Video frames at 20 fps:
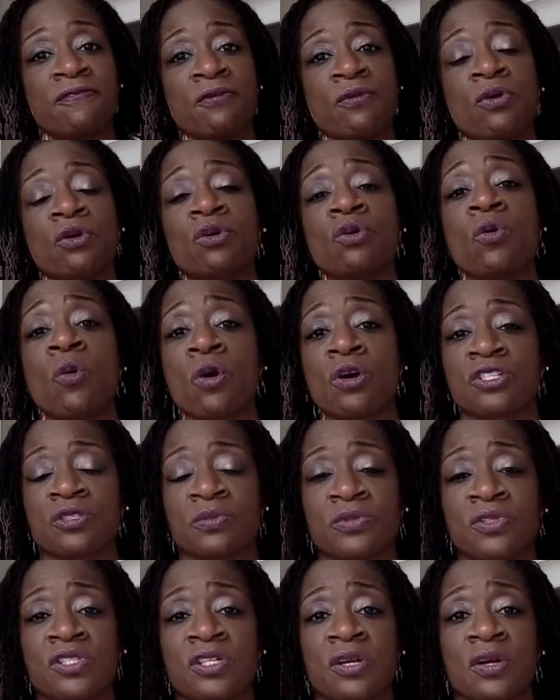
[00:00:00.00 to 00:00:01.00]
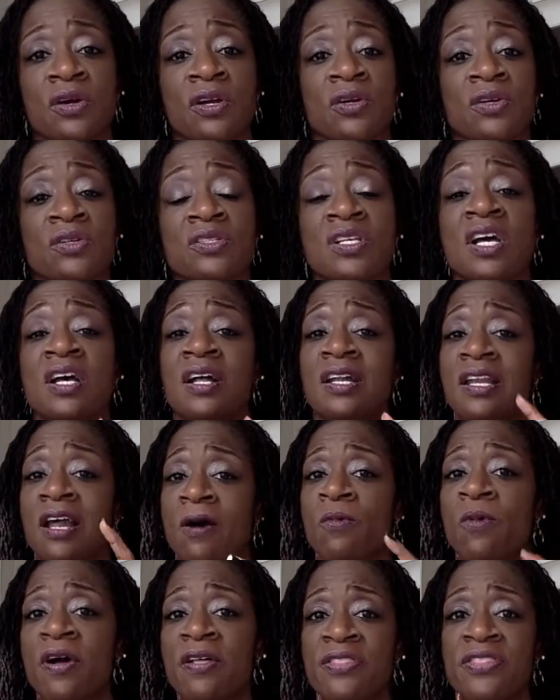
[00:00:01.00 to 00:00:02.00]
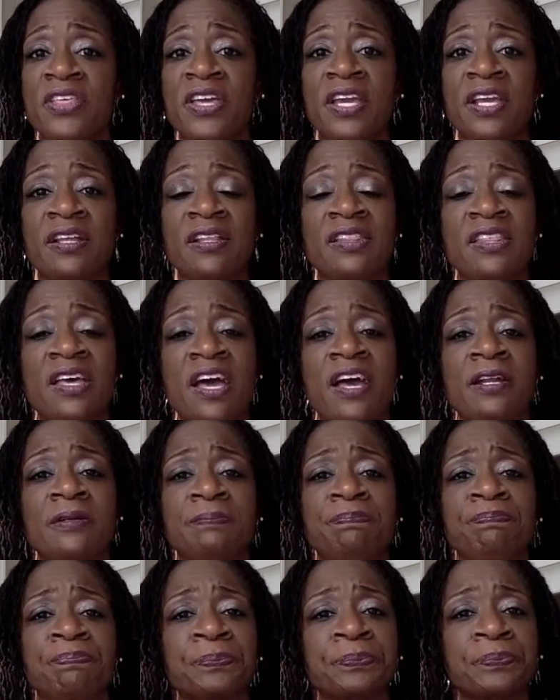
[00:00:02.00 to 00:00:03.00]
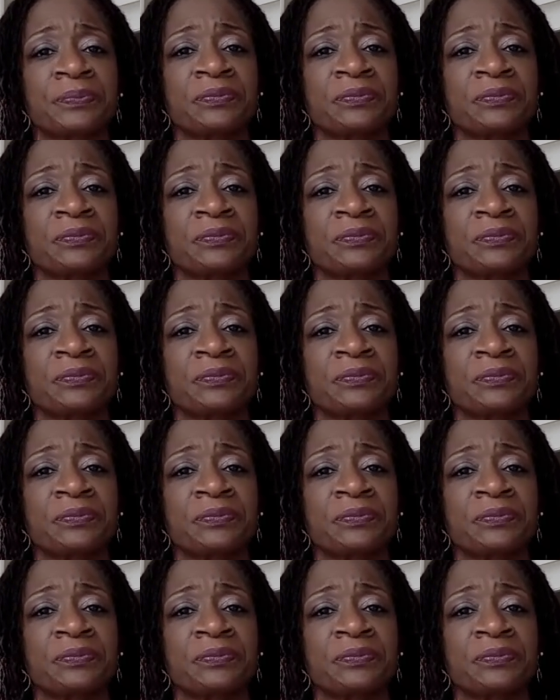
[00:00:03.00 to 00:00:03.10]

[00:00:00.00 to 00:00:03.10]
full course materials. Now, one thing that